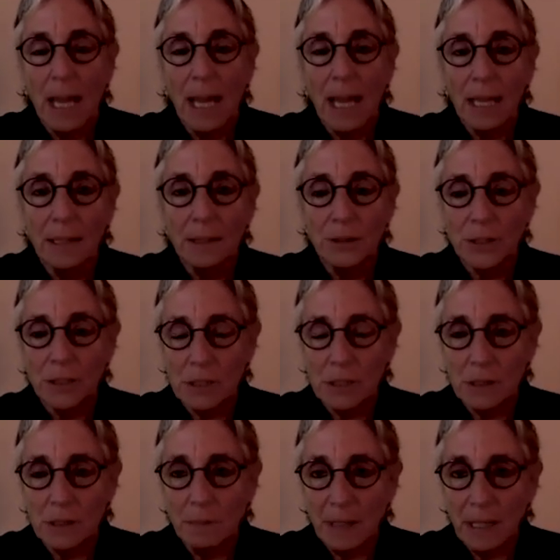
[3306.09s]
And
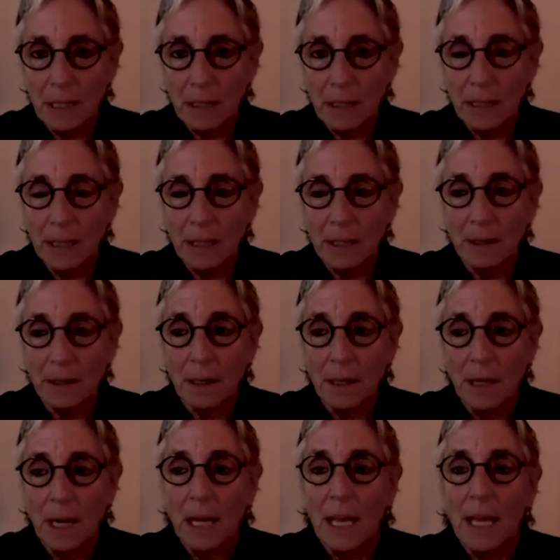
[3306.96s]
just to be
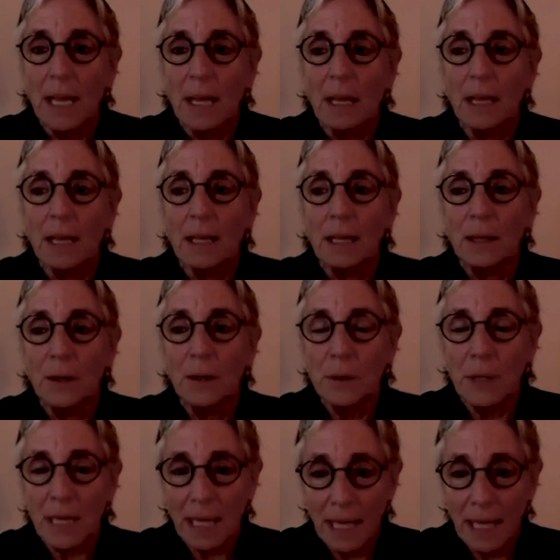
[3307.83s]
clear,
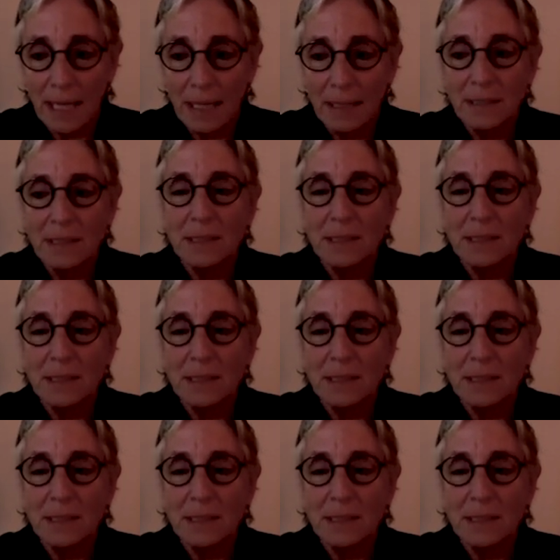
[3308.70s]
you can't